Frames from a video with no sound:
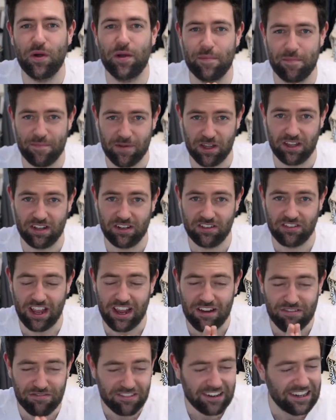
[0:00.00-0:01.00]
much.
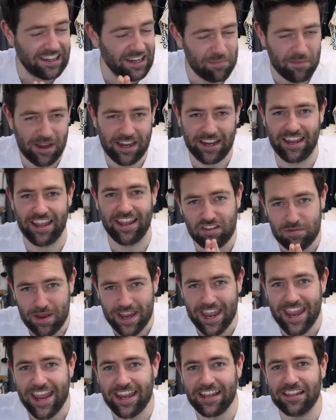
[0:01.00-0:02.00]
I really mean it. To be
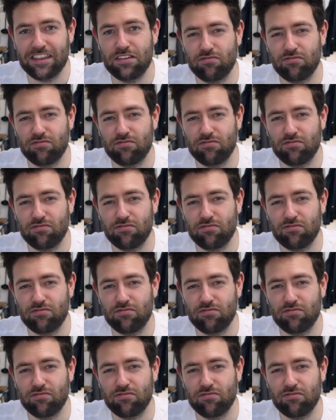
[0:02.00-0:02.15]
hitting